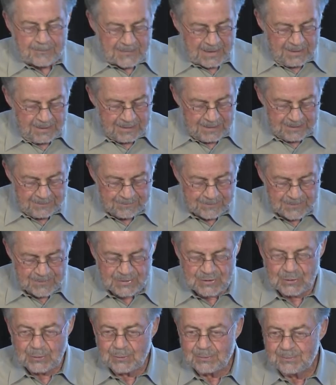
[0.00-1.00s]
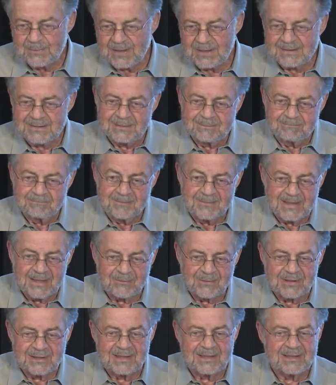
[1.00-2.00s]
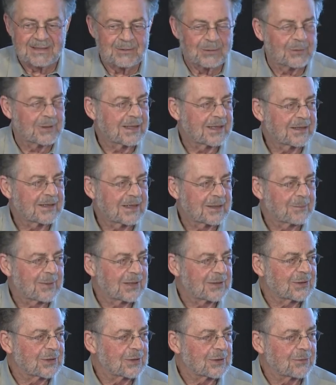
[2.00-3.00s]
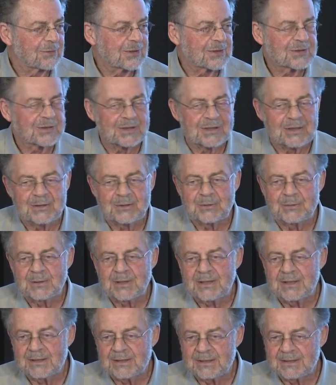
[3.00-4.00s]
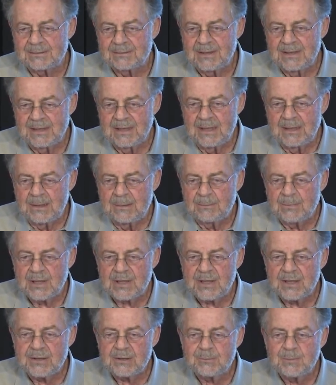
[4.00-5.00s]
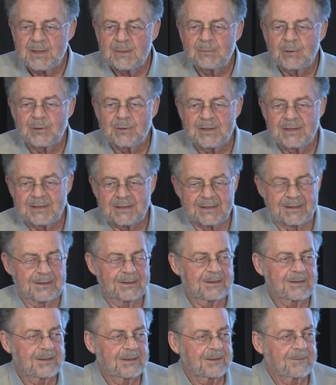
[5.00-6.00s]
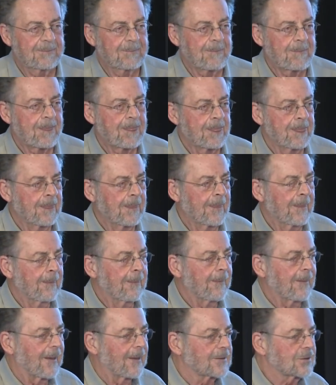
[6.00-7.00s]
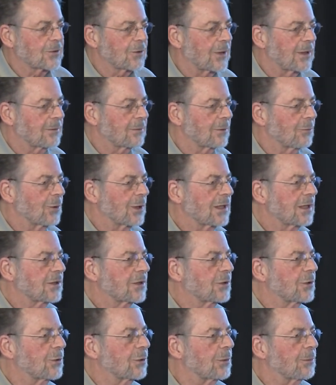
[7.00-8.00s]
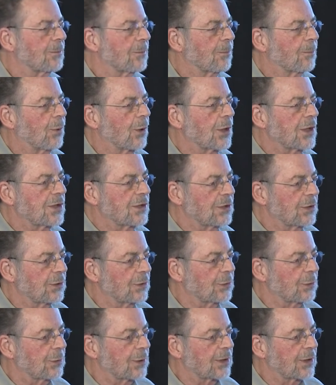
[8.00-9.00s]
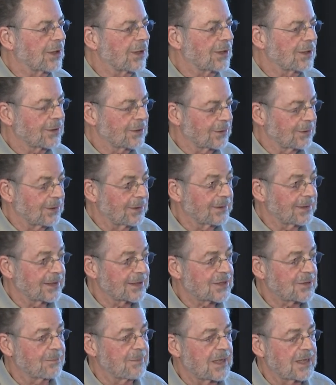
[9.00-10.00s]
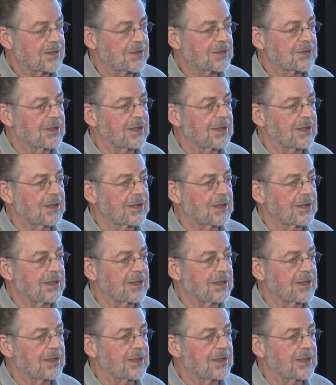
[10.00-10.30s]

Um, so I never did do anything about the university curricula, but other people did. And so I wanted to point you to an article that's based